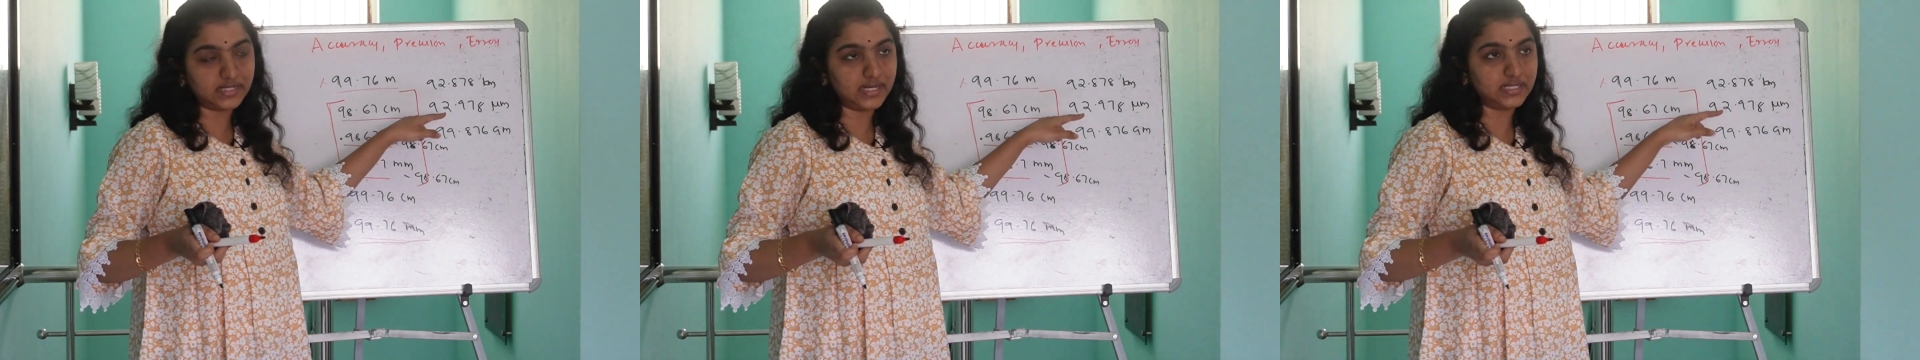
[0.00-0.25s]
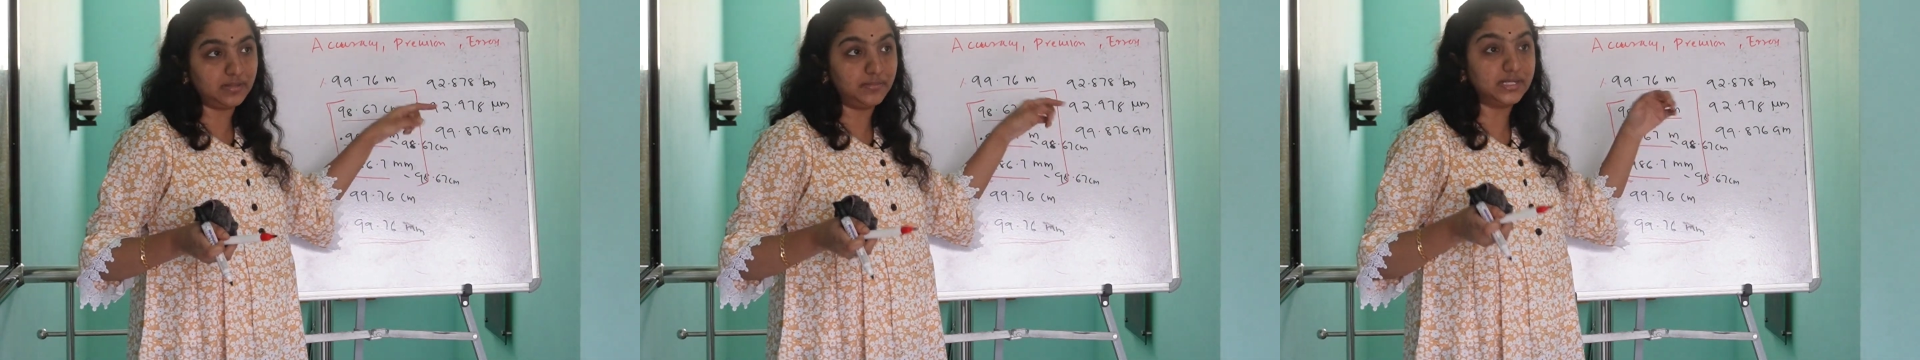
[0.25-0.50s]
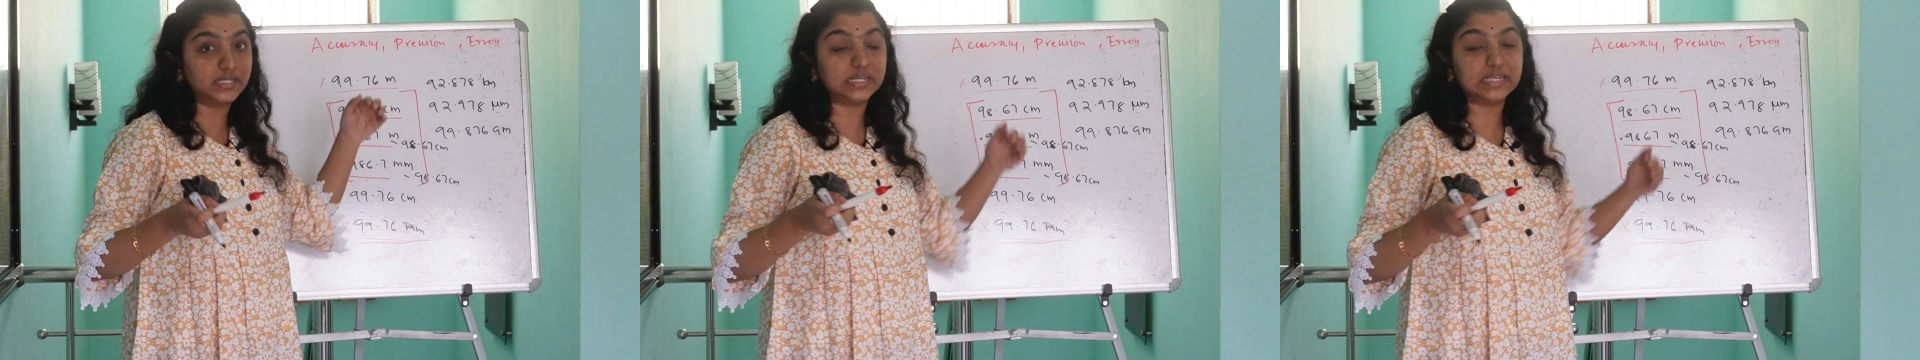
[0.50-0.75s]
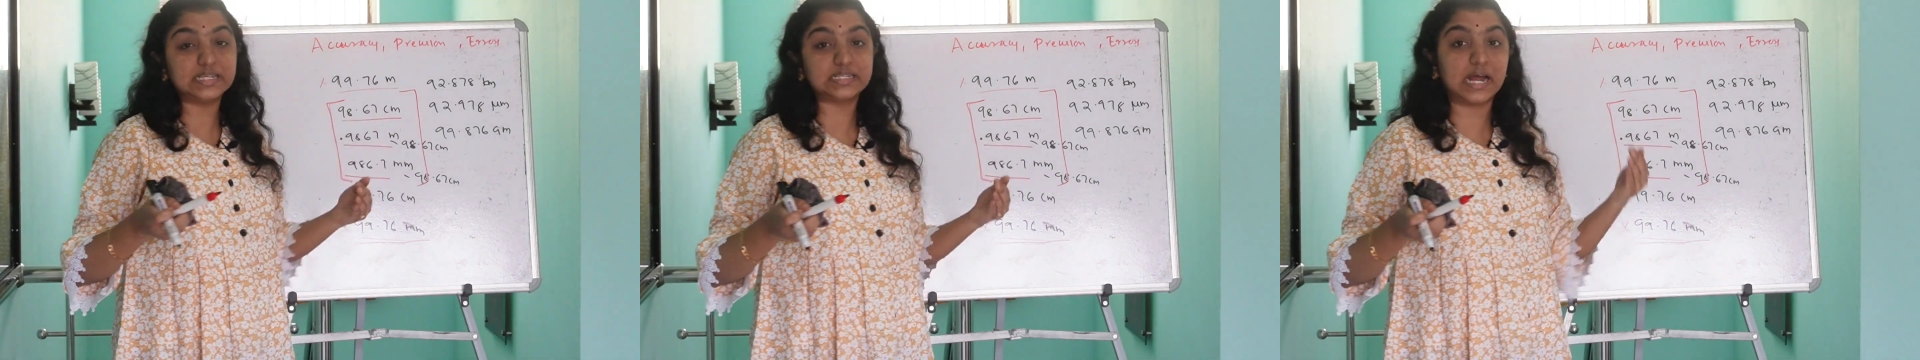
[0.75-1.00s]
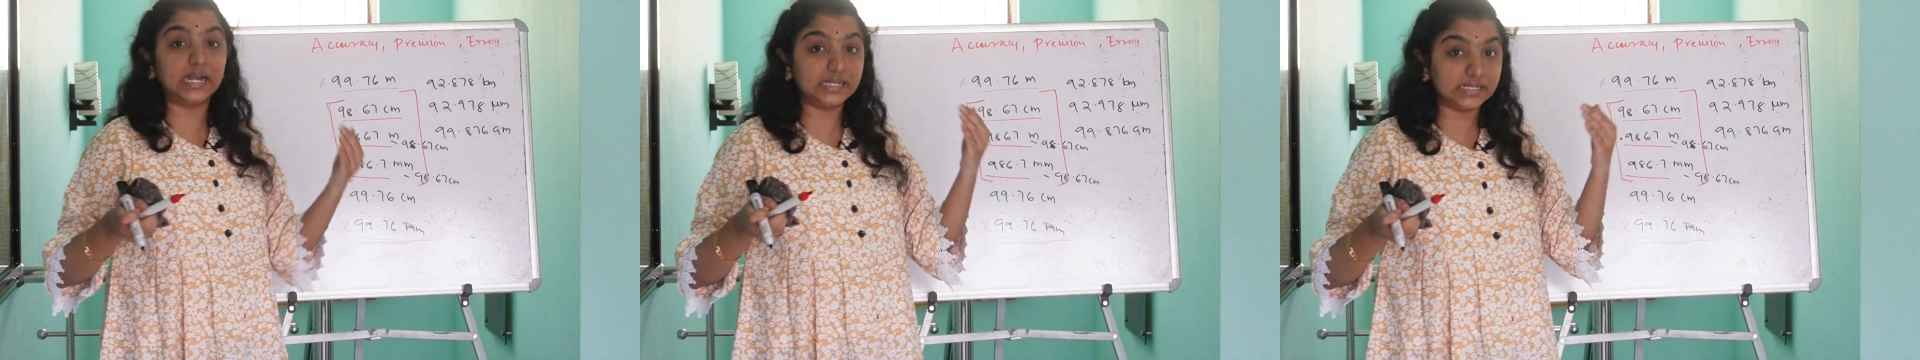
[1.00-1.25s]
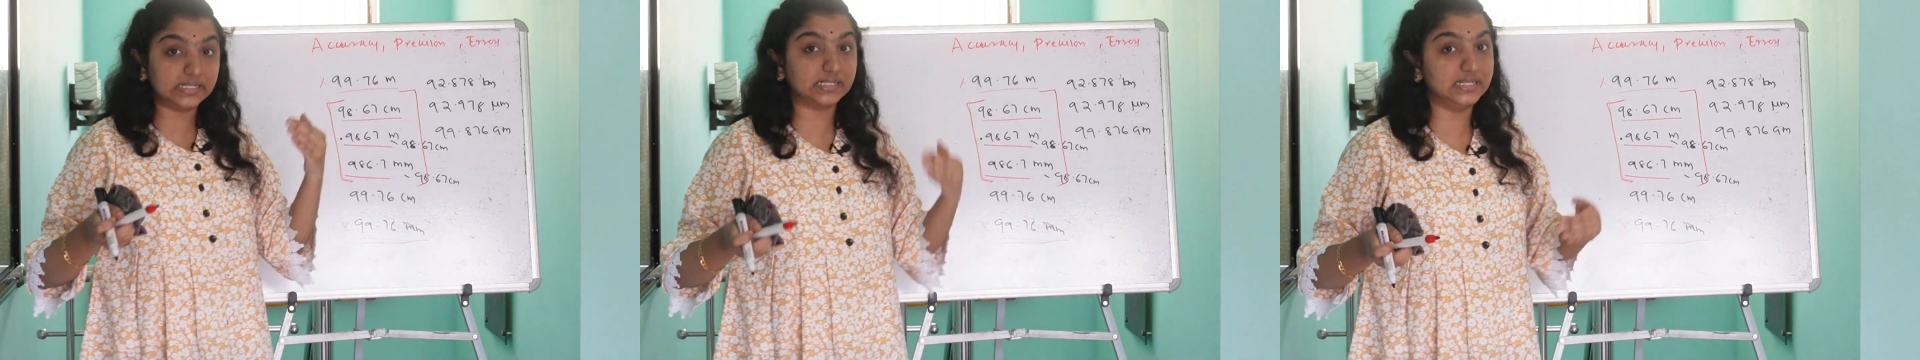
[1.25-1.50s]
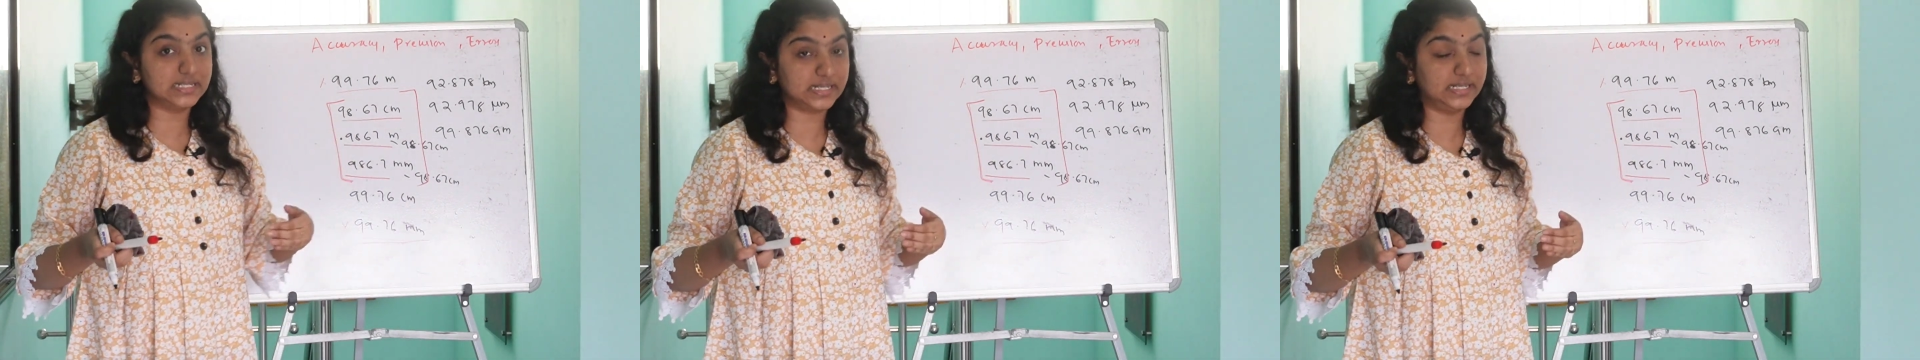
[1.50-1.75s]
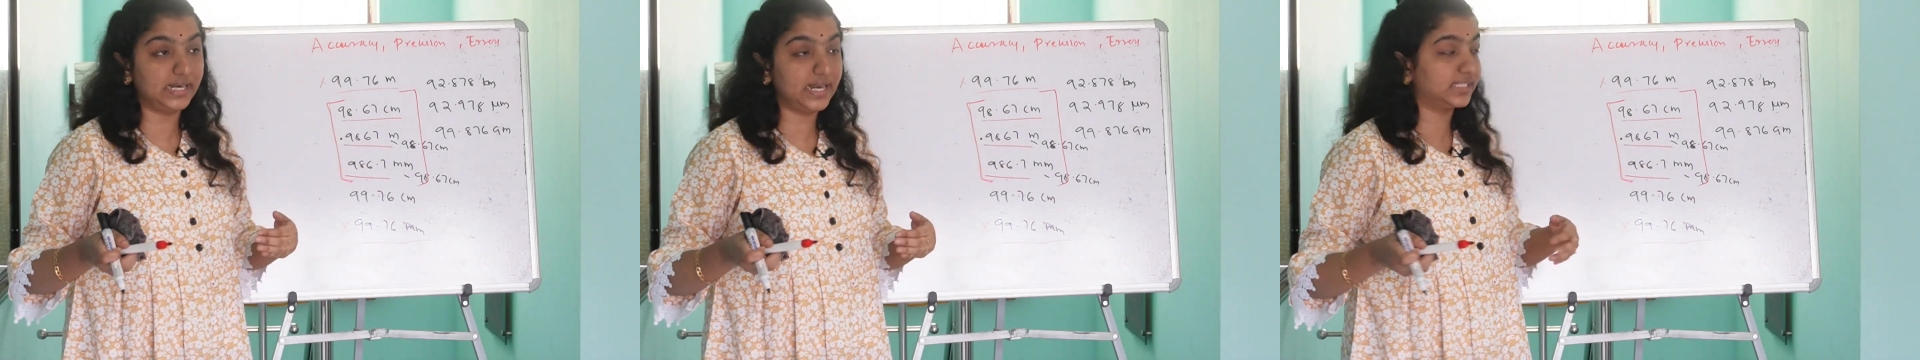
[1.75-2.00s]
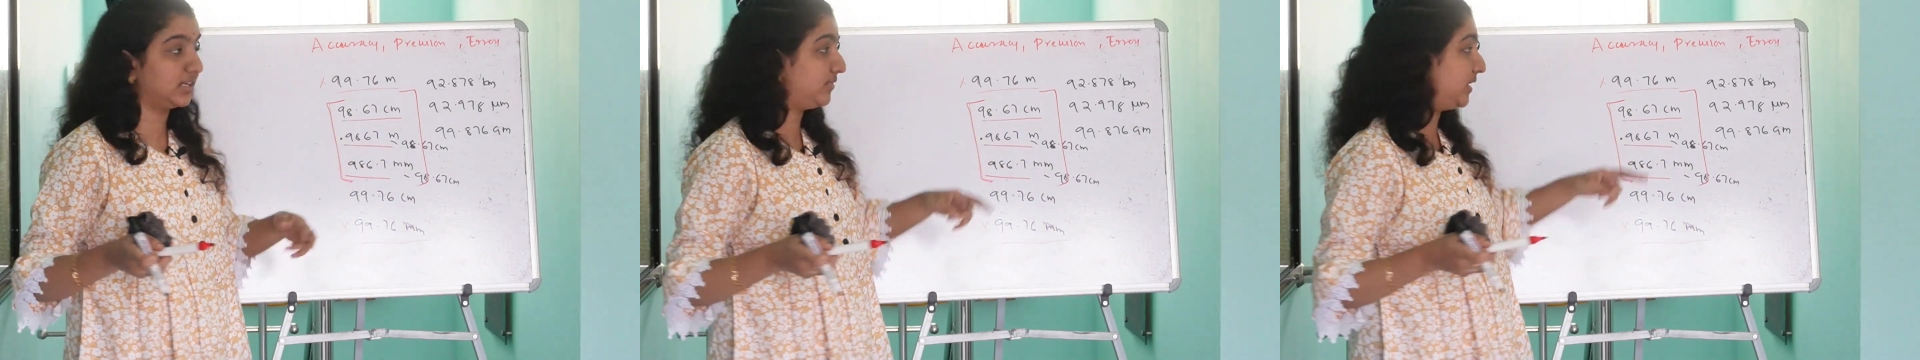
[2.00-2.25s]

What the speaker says: centimeter is under consideration. We